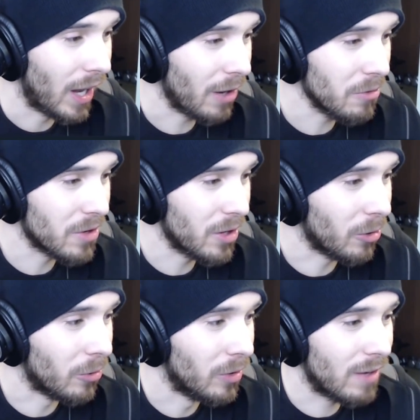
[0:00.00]
I don't
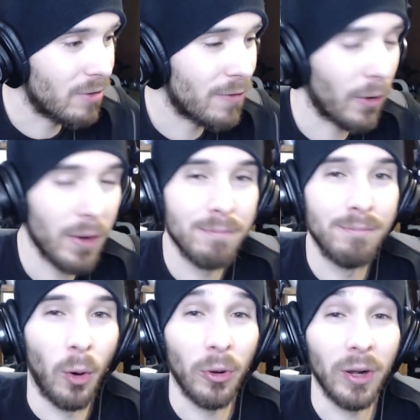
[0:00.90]
know. I have a very
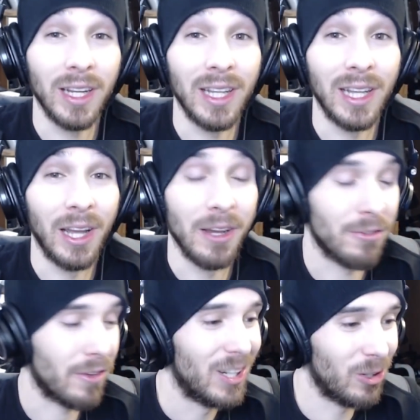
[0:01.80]
boring
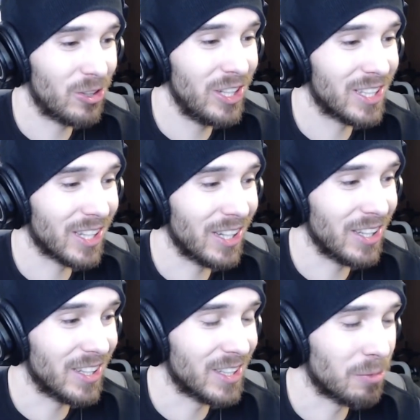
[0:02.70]
life. Grilled cheese and
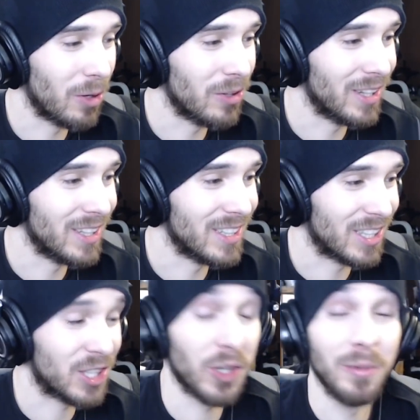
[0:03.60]
onion is about as
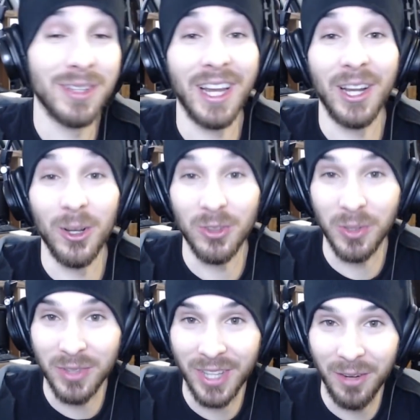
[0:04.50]
extreme as I go
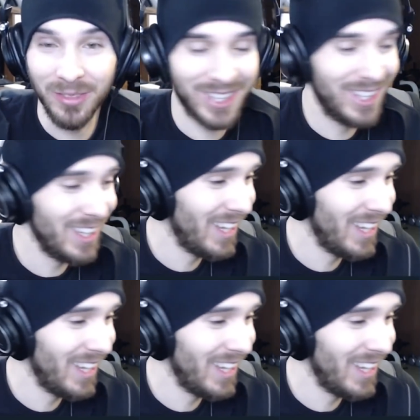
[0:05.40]
sometimes.